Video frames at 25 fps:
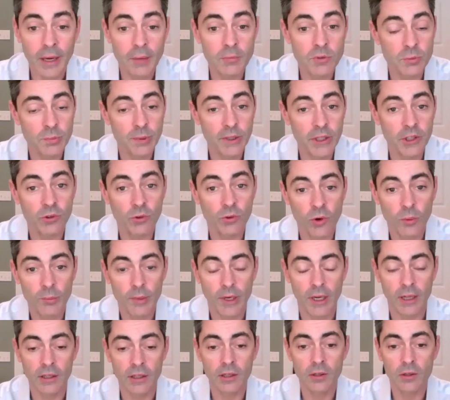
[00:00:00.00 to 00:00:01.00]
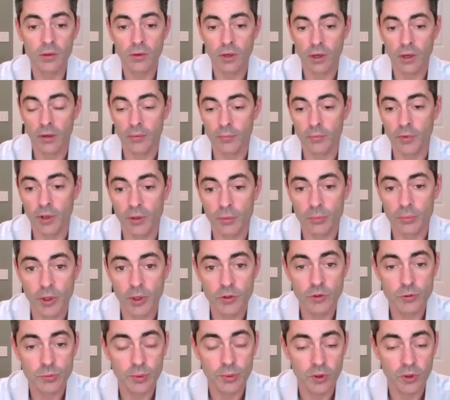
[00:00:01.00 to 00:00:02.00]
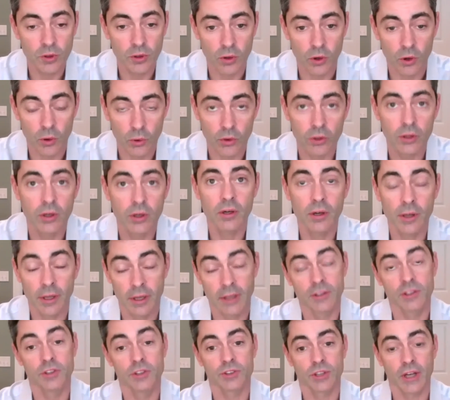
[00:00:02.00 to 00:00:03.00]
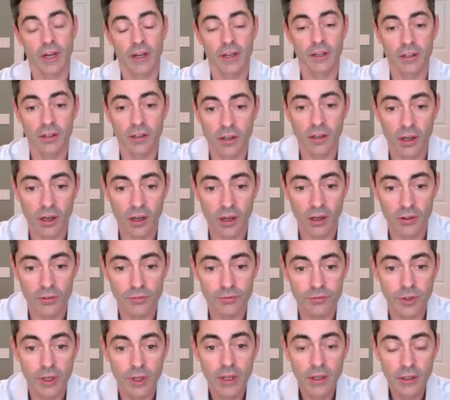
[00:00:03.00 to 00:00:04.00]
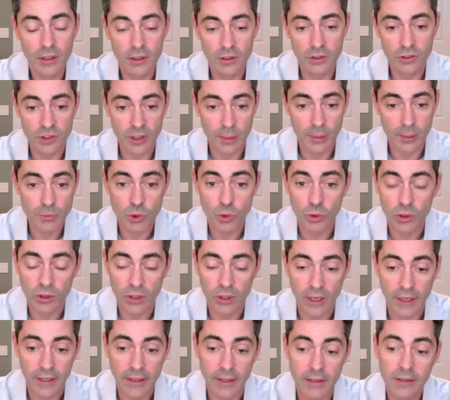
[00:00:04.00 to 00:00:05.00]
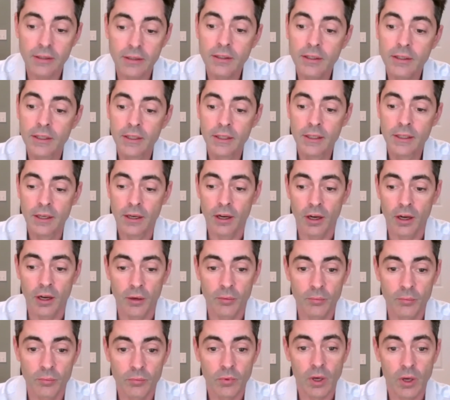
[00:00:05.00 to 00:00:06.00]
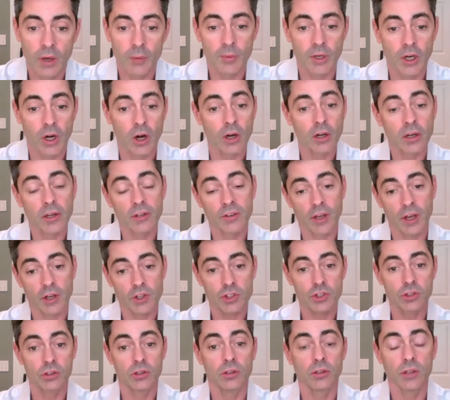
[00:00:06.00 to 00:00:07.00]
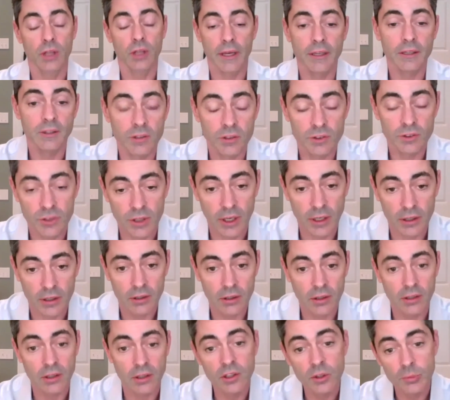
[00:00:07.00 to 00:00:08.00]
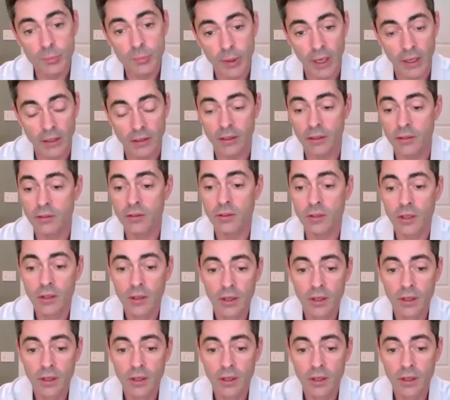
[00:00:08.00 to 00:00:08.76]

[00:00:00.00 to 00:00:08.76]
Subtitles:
name is Peter Romaniello. I'm the principal owner and designer of Conceptual Lighting. I'm an architectural lighting designer, independent,